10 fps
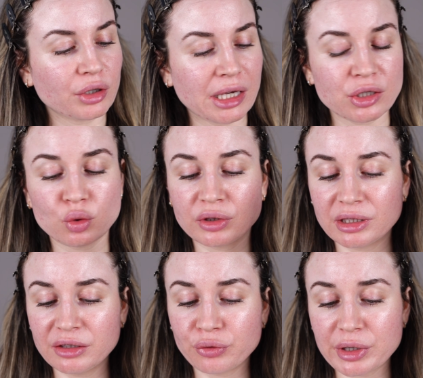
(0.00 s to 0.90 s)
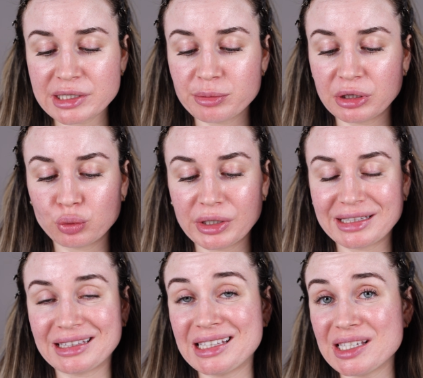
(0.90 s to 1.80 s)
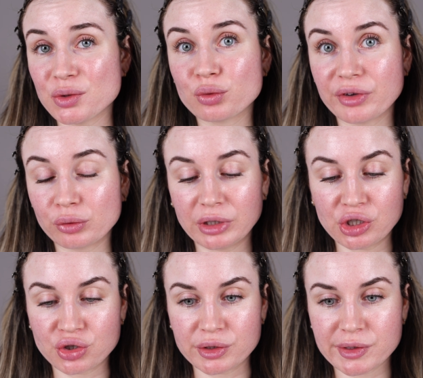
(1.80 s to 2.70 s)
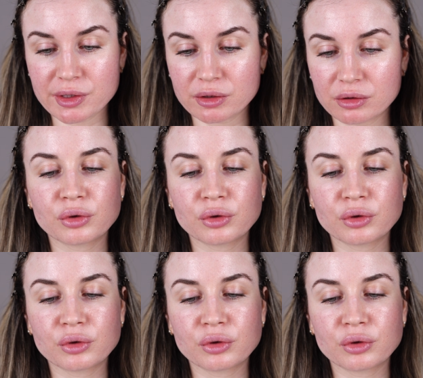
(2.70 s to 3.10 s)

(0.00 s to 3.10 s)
Okay, so the difference between these two foundations.